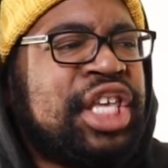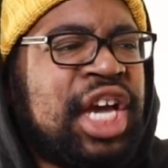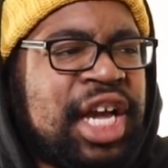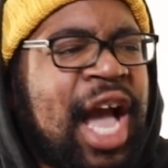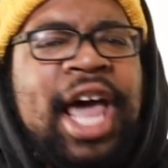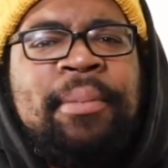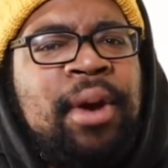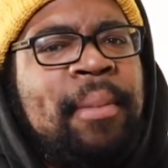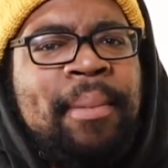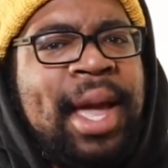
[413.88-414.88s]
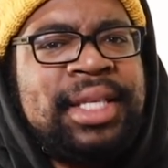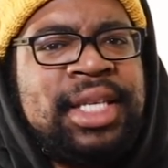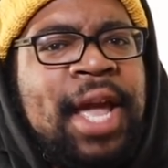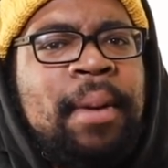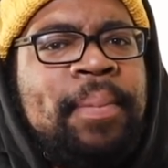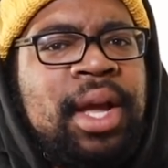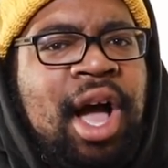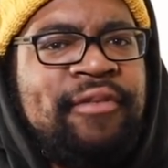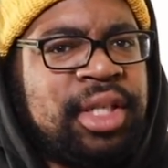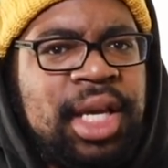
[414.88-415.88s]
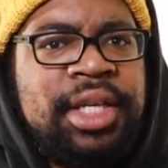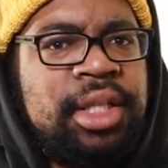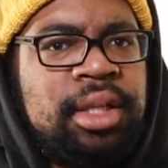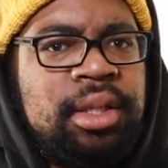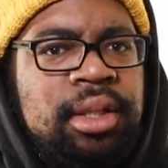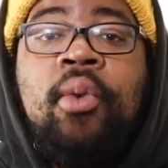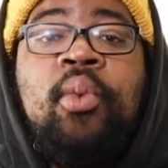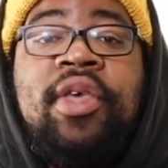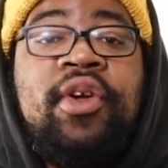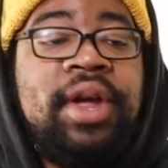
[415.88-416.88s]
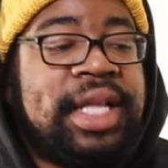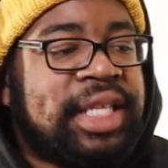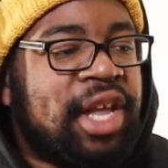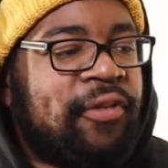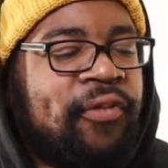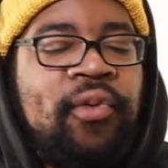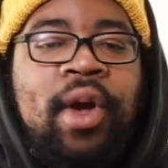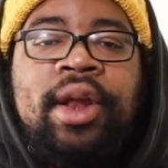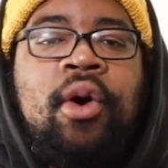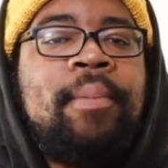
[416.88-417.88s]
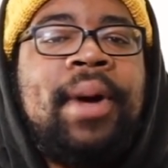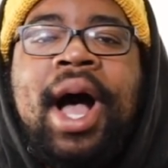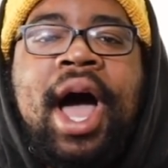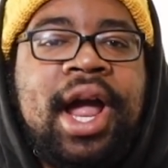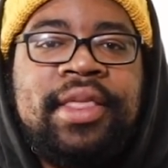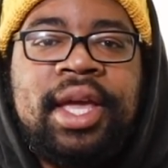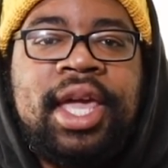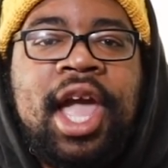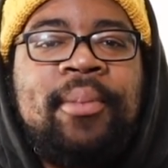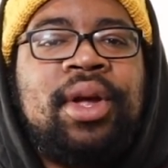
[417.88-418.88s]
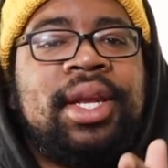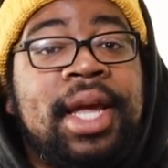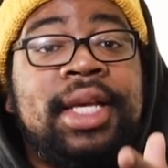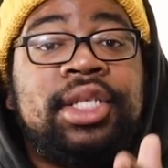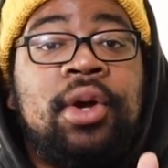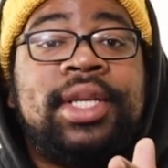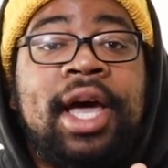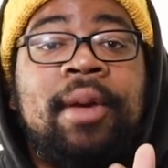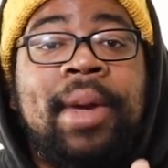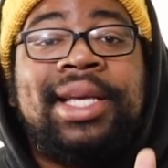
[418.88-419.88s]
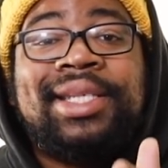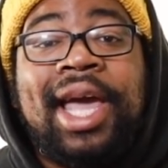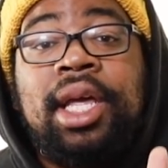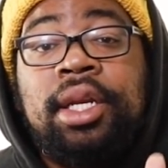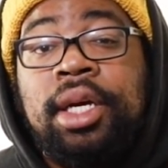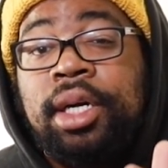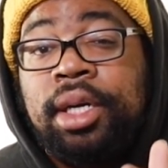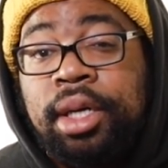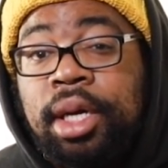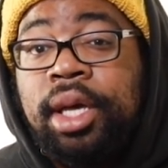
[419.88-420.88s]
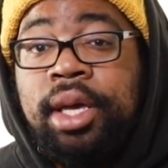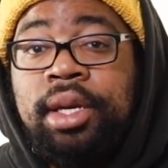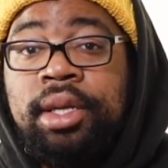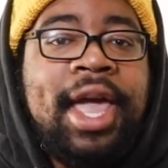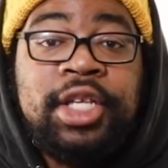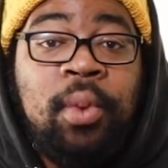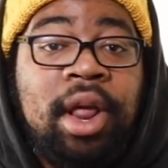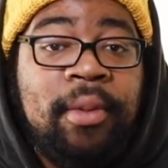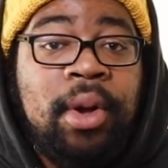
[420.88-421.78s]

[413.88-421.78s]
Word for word: you gotta bring my man's name up in conversation. Whether it's in front or behind the camera, Dennis knows how to make skating look good. And is one of the